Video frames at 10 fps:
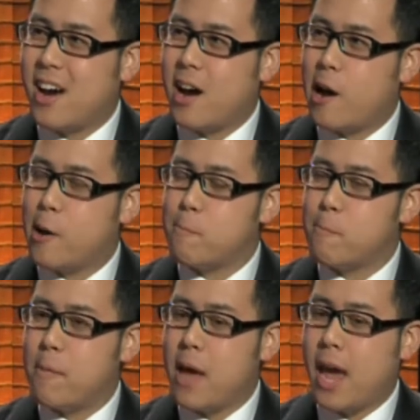
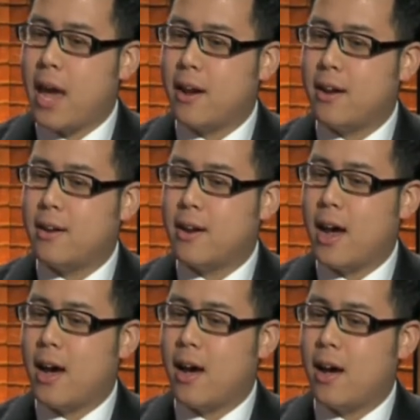and
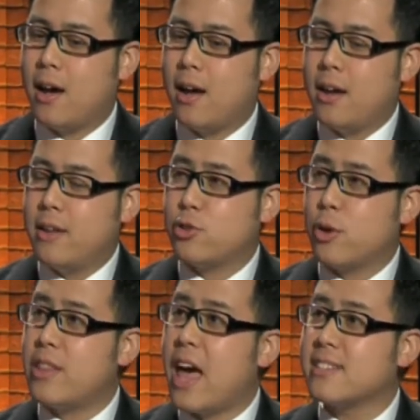so
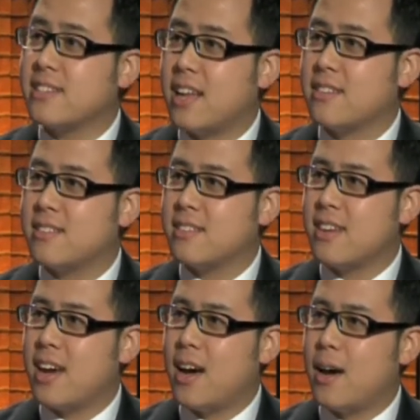in that sense,
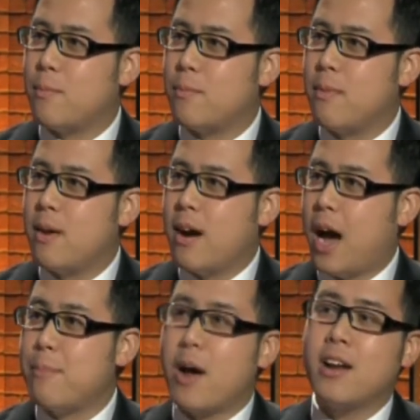
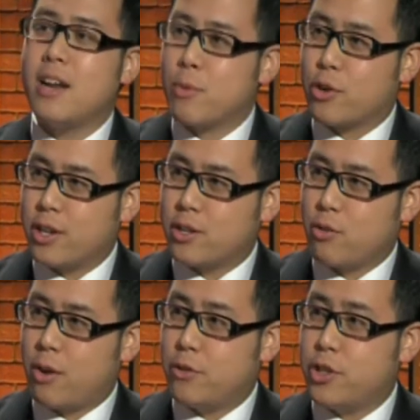I'm not an immigrant or
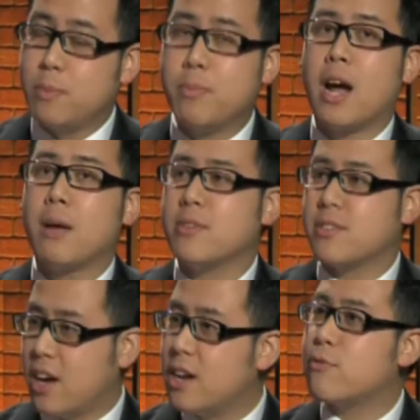refugee, but I'm the
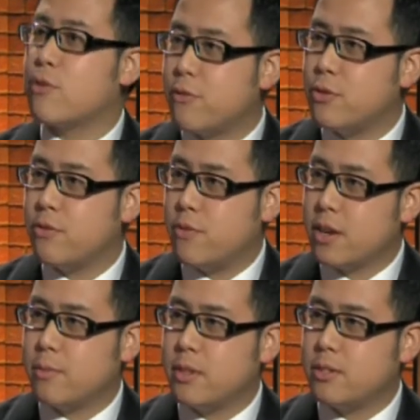son of
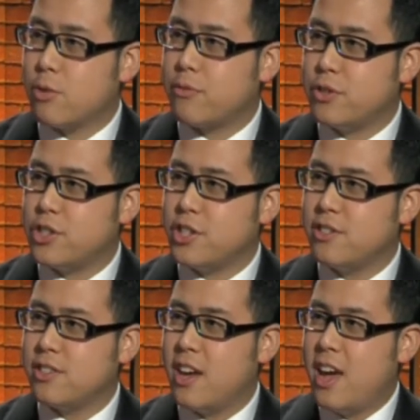Vietnamese
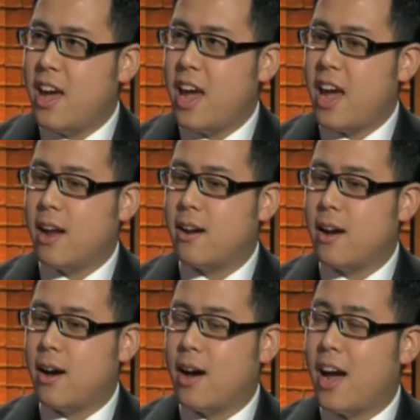refugees, and
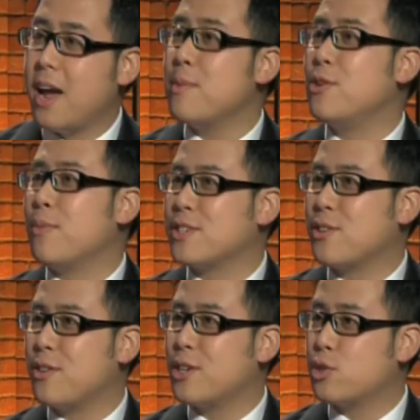I am a new
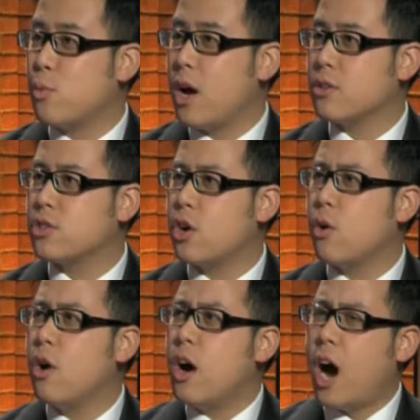Bostonian as well.
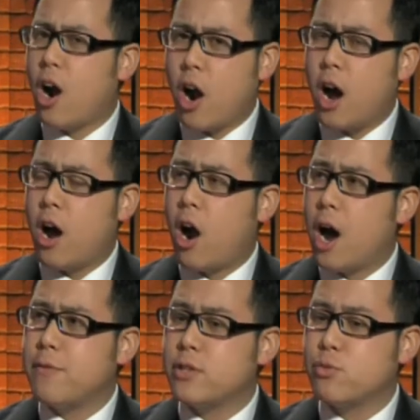So our
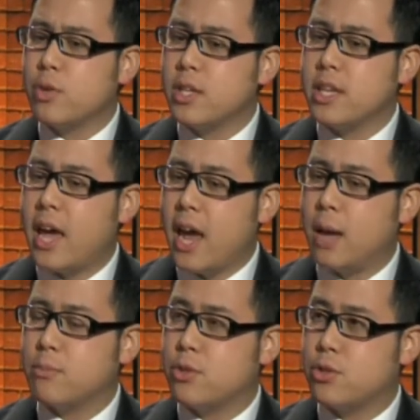office really
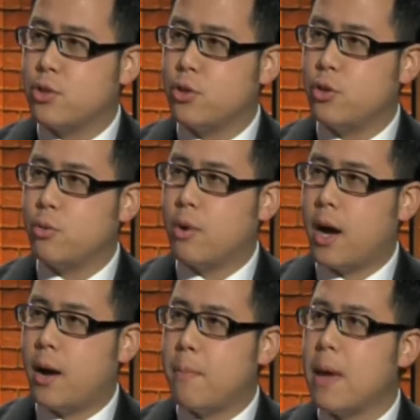aims to
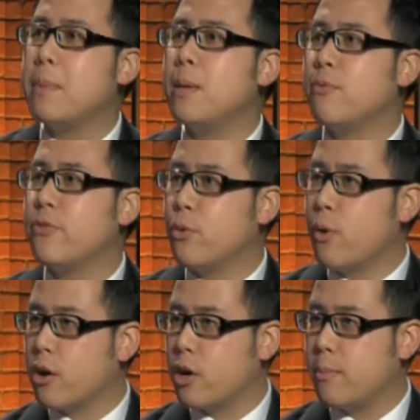make people feel
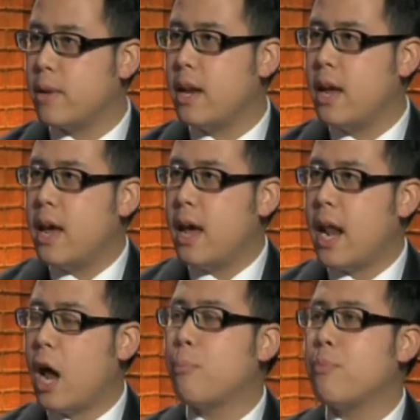welcome
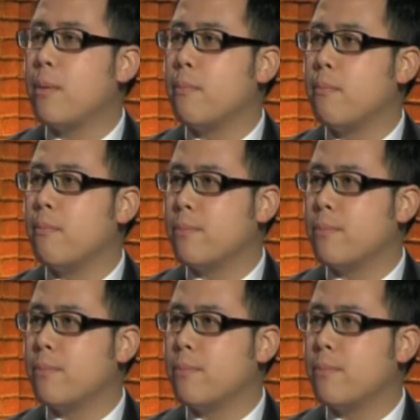and help them,